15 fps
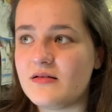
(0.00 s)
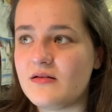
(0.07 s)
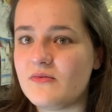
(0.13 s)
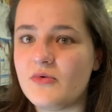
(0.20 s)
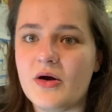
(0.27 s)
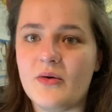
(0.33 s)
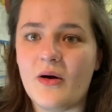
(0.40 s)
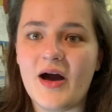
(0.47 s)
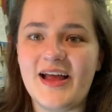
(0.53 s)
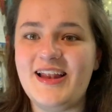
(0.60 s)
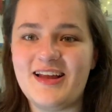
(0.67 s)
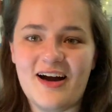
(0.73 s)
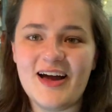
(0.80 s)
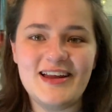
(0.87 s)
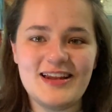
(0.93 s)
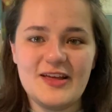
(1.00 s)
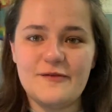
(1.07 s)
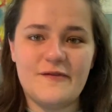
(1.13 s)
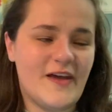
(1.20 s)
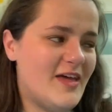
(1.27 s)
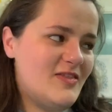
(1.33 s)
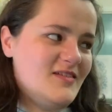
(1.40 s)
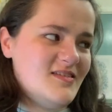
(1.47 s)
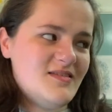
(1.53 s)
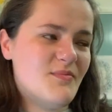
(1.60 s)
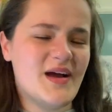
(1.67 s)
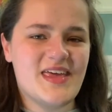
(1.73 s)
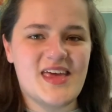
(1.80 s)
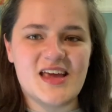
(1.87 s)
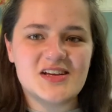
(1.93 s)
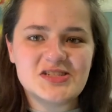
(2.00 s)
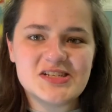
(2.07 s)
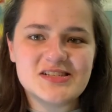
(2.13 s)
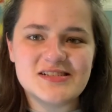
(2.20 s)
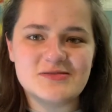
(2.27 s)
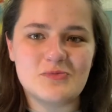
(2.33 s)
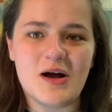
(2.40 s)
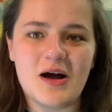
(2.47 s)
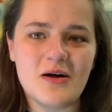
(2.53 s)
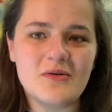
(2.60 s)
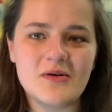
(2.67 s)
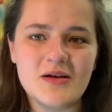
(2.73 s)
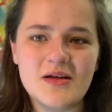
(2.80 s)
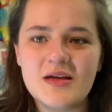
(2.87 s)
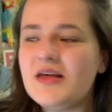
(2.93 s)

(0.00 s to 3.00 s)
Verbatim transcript: well, I, I live here, this is my kitchen as well.